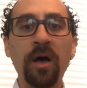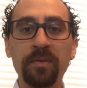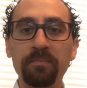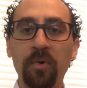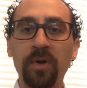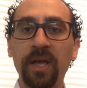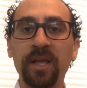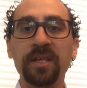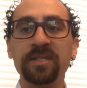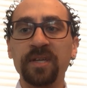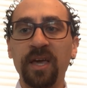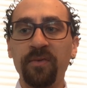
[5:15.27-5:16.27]
more likely
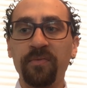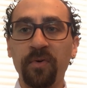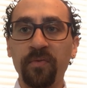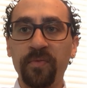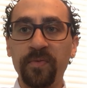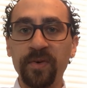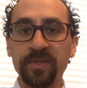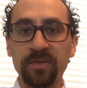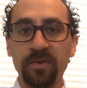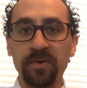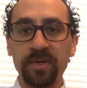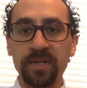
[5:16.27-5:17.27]
to get a full
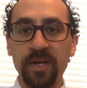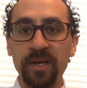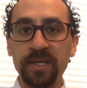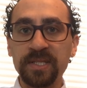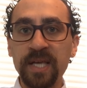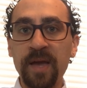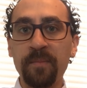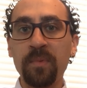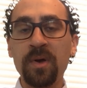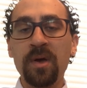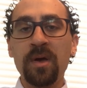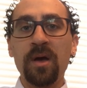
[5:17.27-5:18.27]
physical
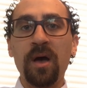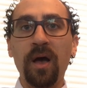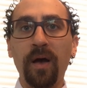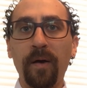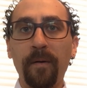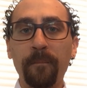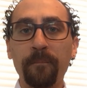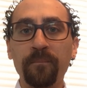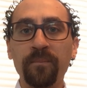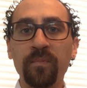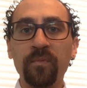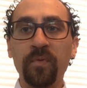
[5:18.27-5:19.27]
exam.
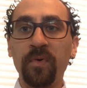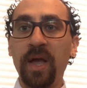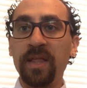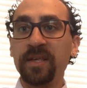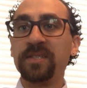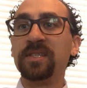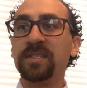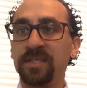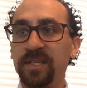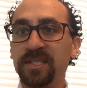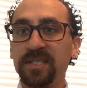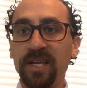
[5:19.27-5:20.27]
And this is
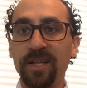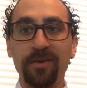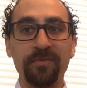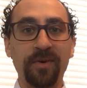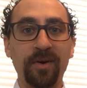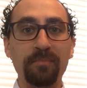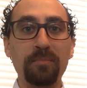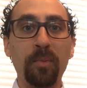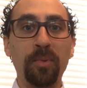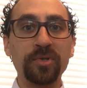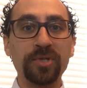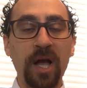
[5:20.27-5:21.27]
instead of a
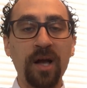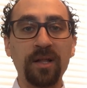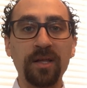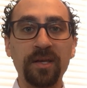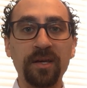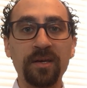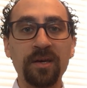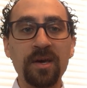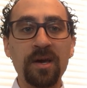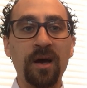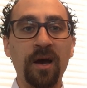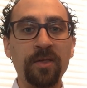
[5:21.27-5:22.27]
mobile shot clinic.
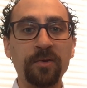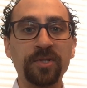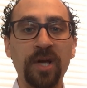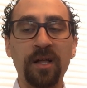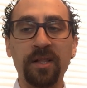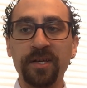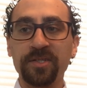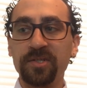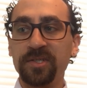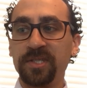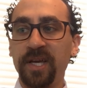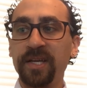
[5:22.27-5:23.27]
The shot clinics are
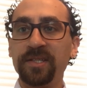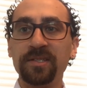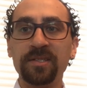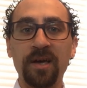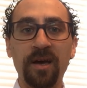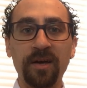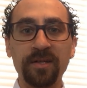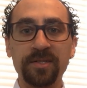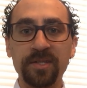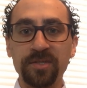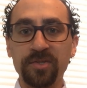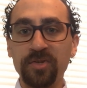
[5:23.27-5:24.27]
designed
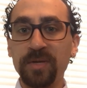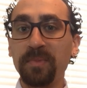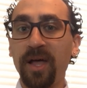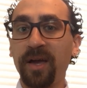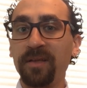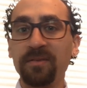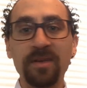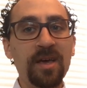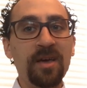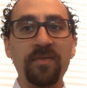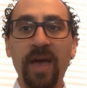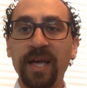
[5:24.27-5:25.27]
to streamline
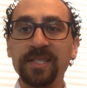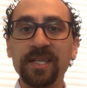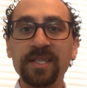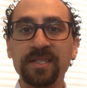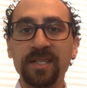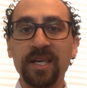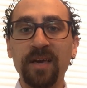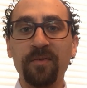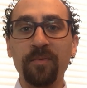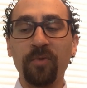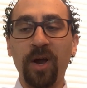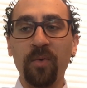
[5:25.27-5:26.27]
vaccines and give
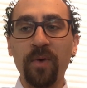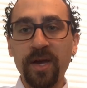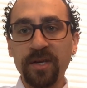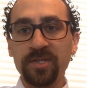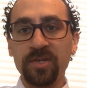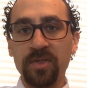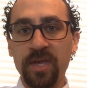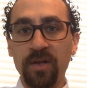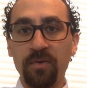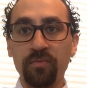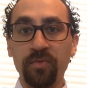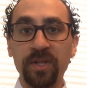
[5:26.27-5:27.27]
them right away, so they
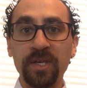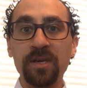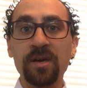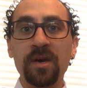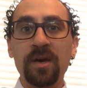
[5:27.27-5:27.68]
don't really